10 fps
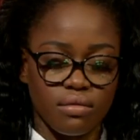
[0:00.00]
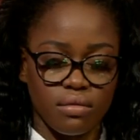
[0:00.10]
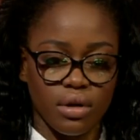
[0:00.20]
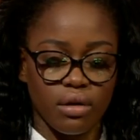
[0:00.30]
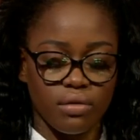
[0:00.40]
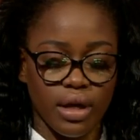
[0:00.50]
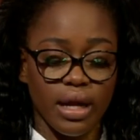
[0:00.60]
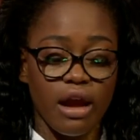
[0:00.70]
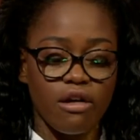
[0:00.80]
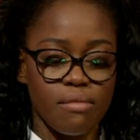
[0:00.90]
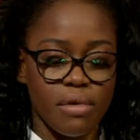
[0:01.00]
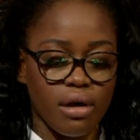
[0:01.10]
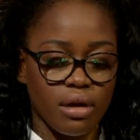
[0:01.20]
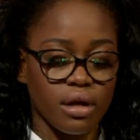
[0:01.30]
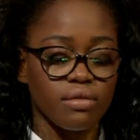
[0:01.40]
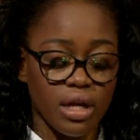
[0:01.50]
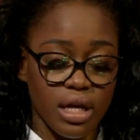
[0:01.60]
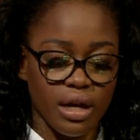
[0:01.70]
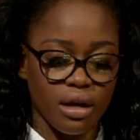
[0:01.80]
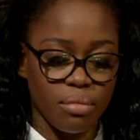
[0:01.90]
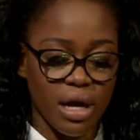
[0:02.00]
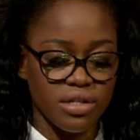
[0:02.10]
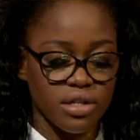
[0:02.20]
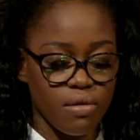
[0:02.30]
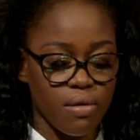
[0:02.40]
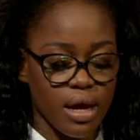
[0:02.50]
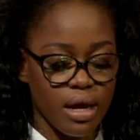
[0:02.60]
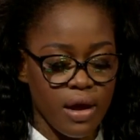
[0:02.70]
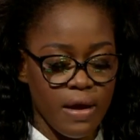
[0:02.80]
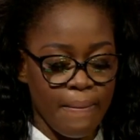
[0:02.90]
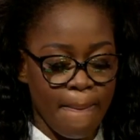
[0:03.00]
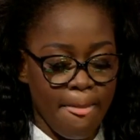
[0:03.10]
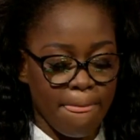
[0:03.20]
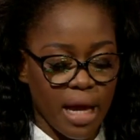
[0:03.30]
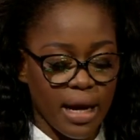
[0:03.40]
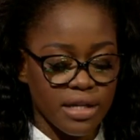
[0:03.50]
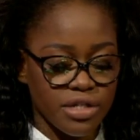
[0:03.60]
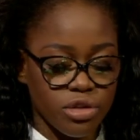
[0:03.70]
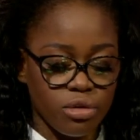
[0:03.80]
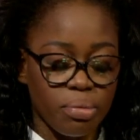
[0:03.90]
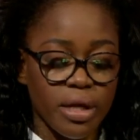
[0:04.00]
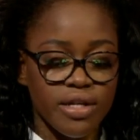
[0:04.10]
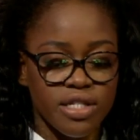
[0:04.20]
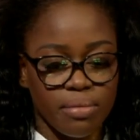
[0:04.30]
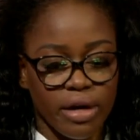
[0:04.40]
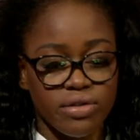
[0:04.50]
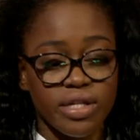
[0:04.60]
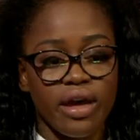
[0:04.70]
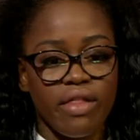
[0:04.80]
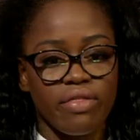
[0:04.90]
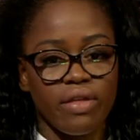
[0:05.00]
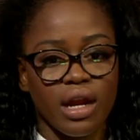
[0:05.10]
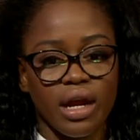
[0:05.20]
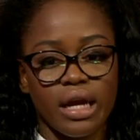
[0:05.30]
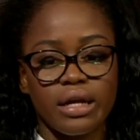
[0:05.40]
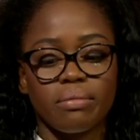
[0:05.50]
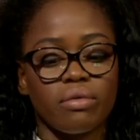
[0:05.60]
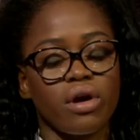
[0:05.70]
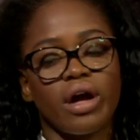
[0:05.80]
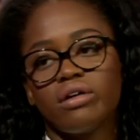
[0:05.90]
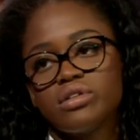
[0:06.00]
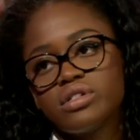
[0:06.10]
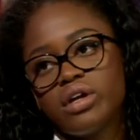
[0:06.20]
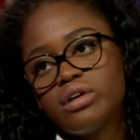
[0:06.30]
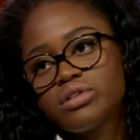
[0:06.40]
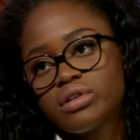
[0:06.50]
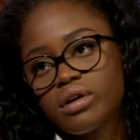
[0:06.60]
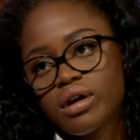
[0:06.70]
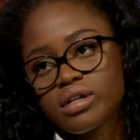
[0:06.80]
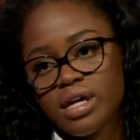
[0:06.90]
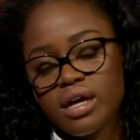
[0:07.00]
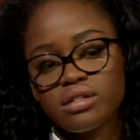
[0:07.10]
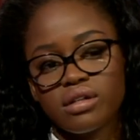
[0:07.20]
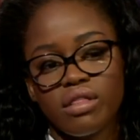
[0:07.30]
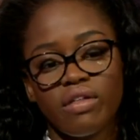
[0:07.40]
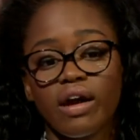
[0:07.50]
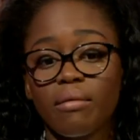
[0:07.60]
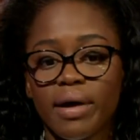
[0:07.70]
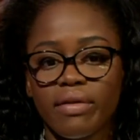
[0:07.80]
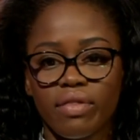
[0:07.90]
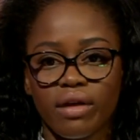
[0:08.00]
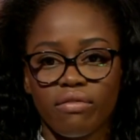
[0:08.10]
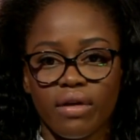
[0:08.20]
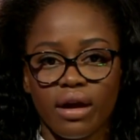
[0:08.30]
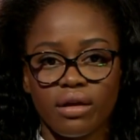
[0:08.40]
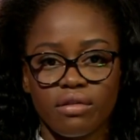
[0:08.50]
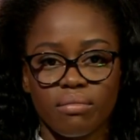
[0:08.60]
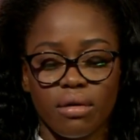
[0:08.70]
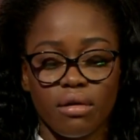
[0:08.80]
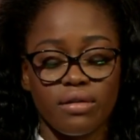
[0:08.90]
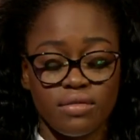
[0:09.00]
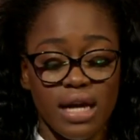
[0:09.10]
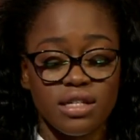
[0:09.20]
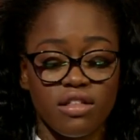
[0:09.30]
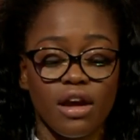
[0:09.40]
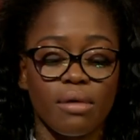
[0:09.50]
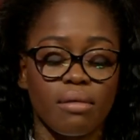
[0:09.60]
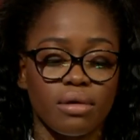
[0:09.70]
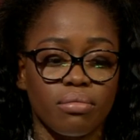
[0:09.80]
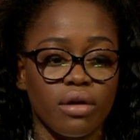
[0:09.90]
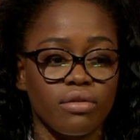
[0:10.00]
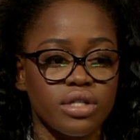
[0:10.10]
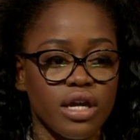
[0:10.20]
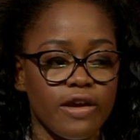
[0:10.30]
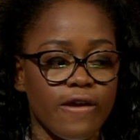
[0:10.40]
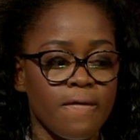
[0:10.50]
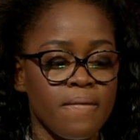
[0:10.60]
you know, that I cared about, and then he ended up passing away. And I had to do a piece about death, and I ended up crying on stage because I had to think about that fact. I had to think about my brother, Teddy.